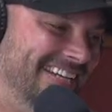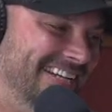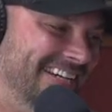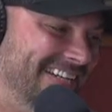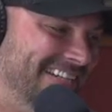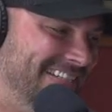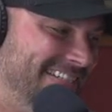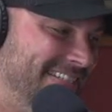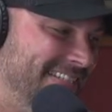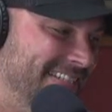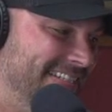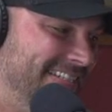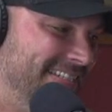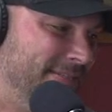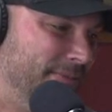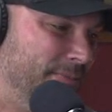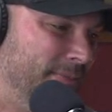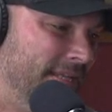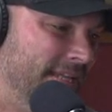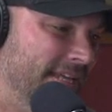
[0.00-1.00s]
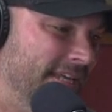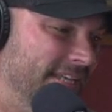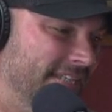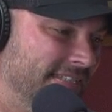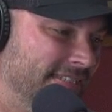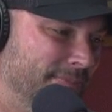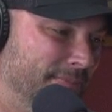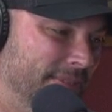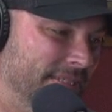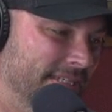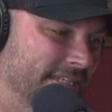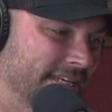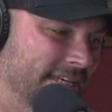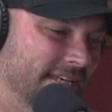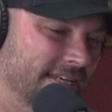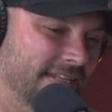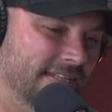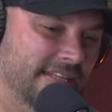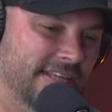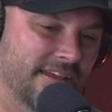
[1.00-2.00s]
No, it's a blast. But
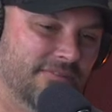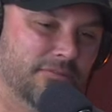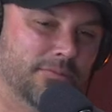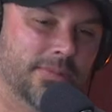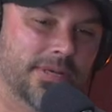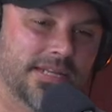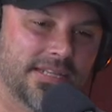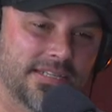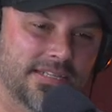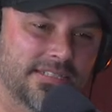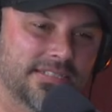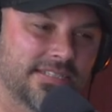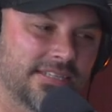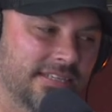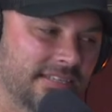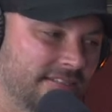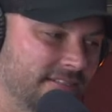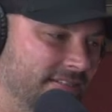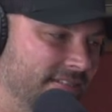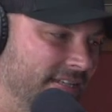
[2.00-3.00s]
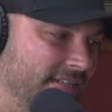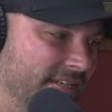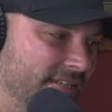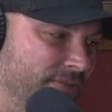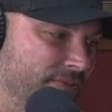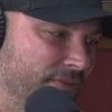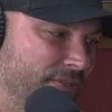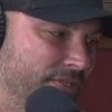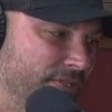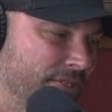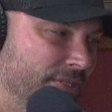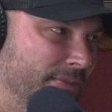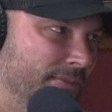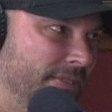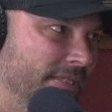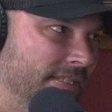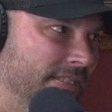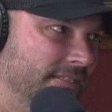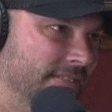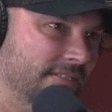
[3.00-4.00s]
yeah, everybody needs to get their tickets for sure
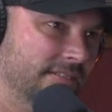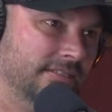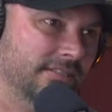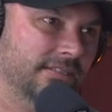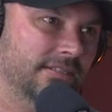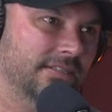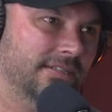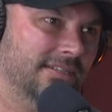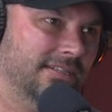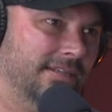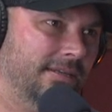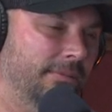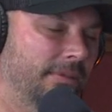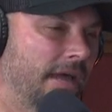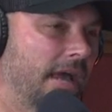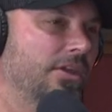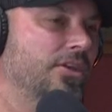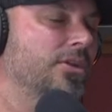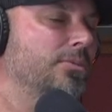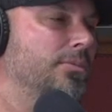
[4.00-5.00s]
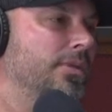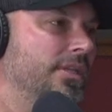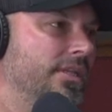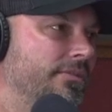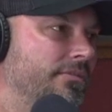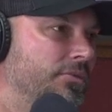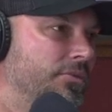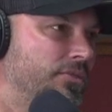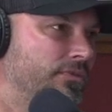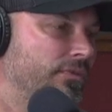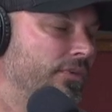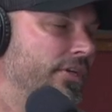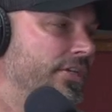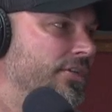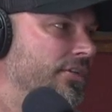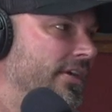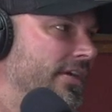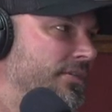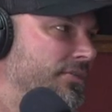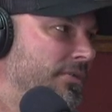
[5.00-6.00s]
because I couldn't believe it was free
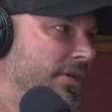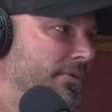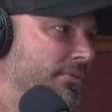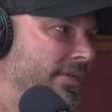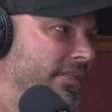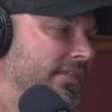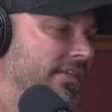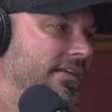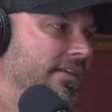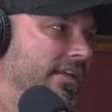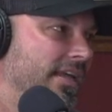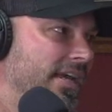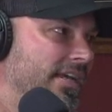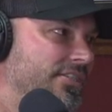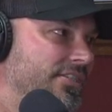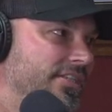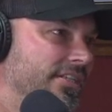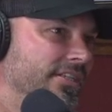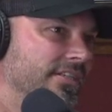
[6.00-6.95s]
drinks when I went there last